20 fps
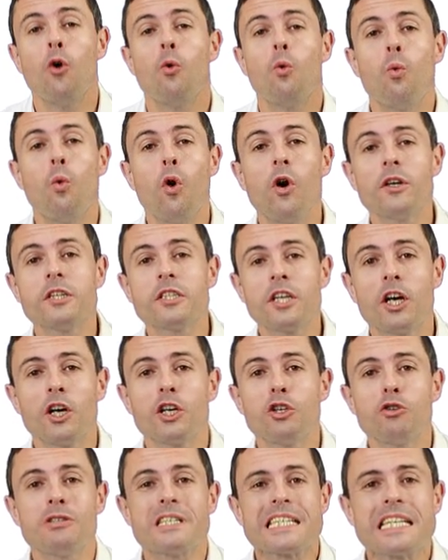What are
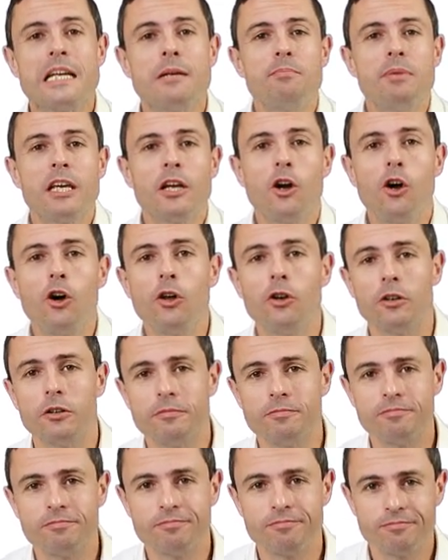you slipping on?
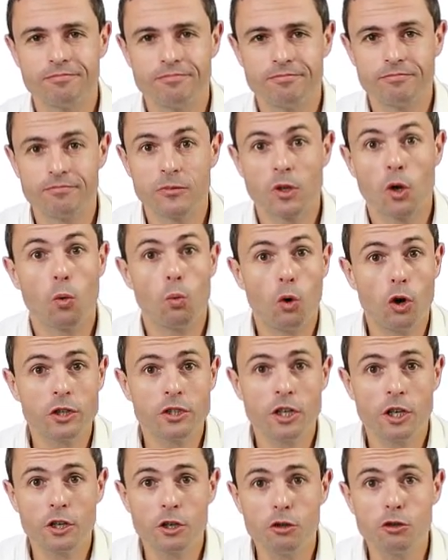
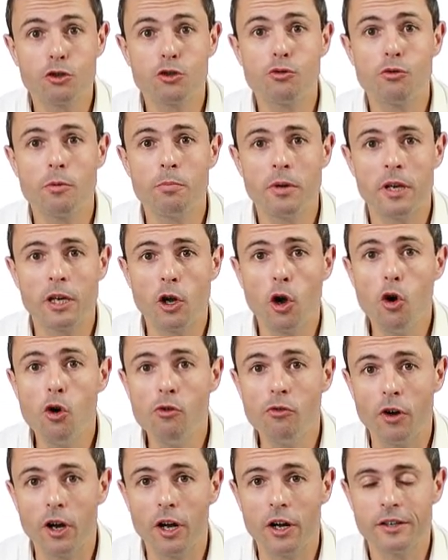What are you tripping
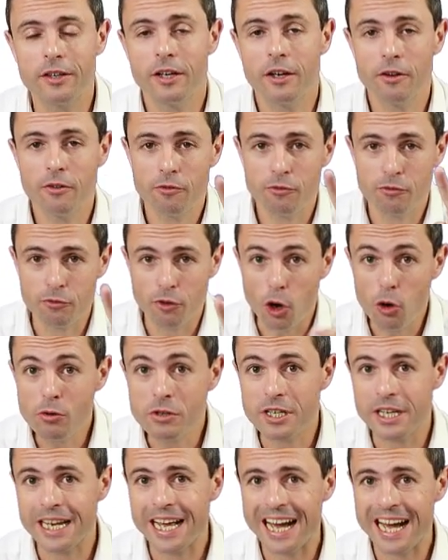over?
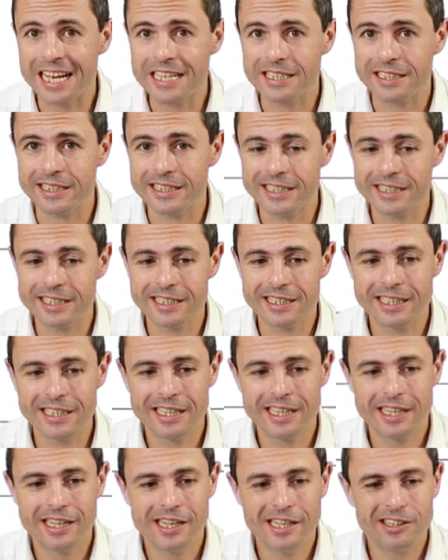Those are the hazards.
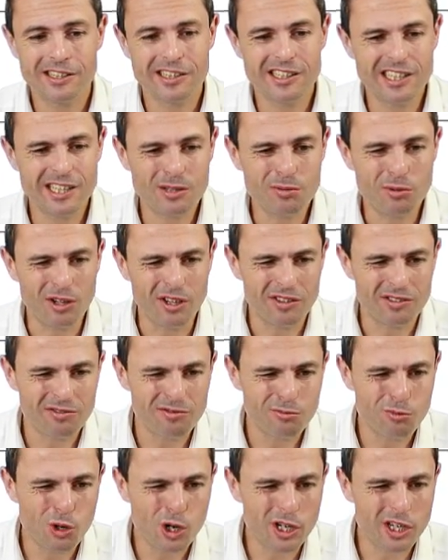Look at this one,
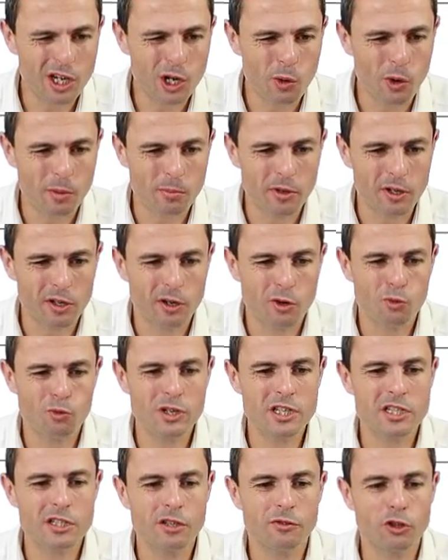work equipment.
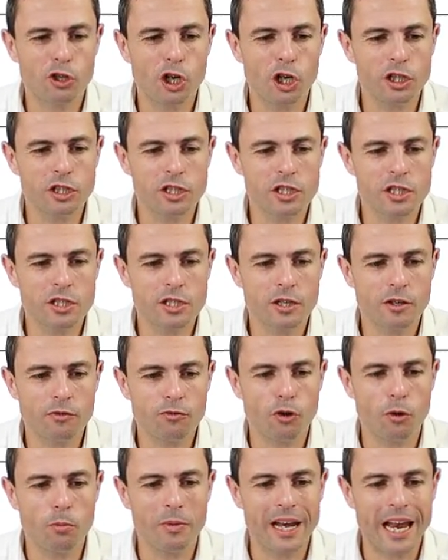Risk of cuts
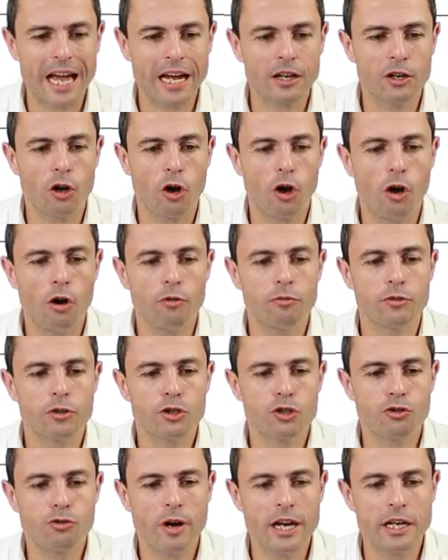from lack of
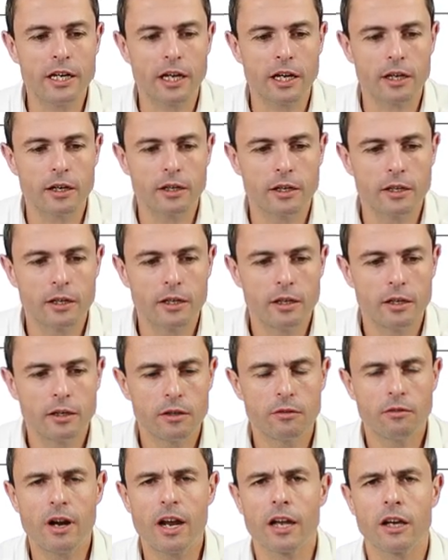training.
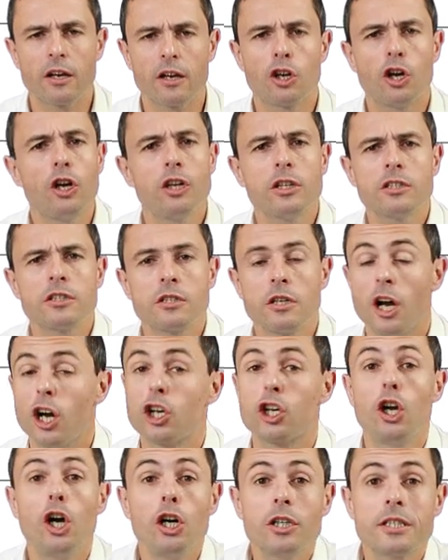Right, cuts, a
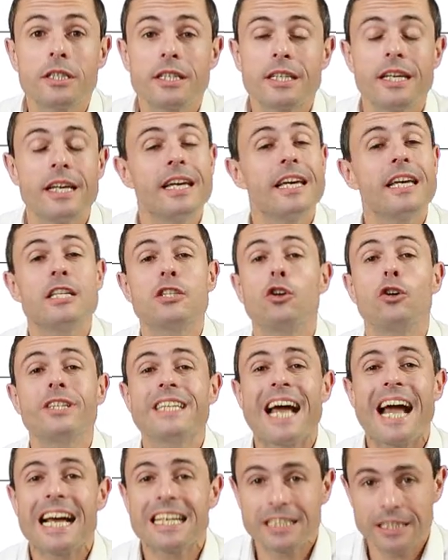cut is not
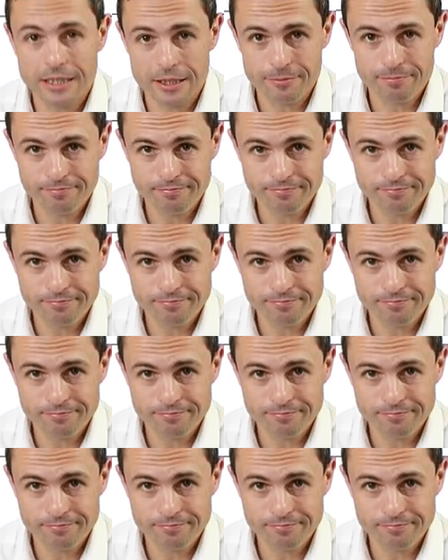a hazard.